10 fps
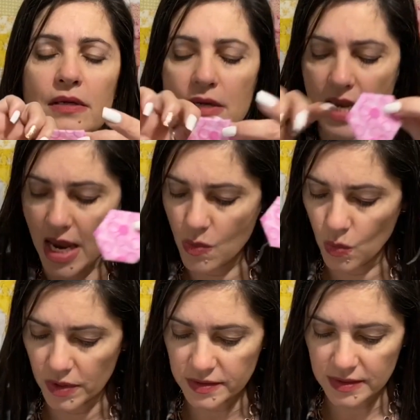And
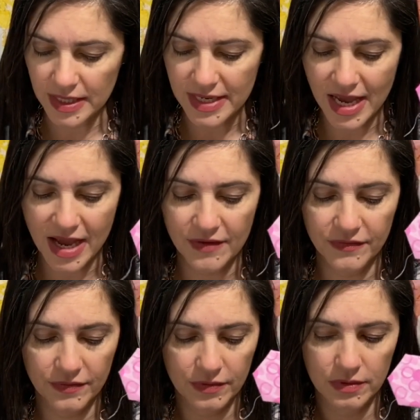once I have
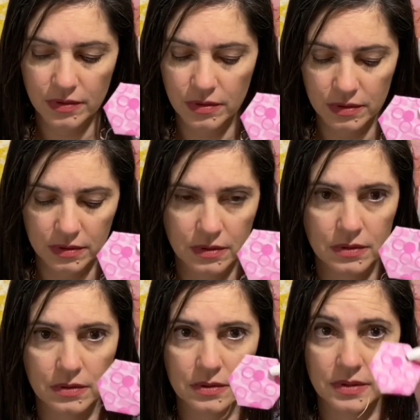
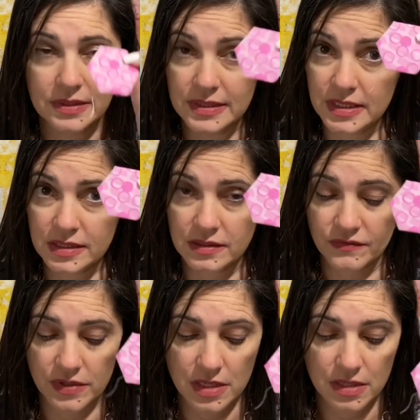6 of
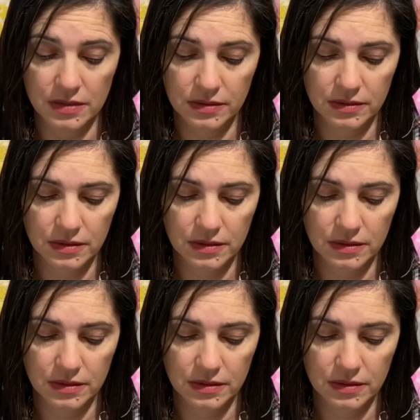these,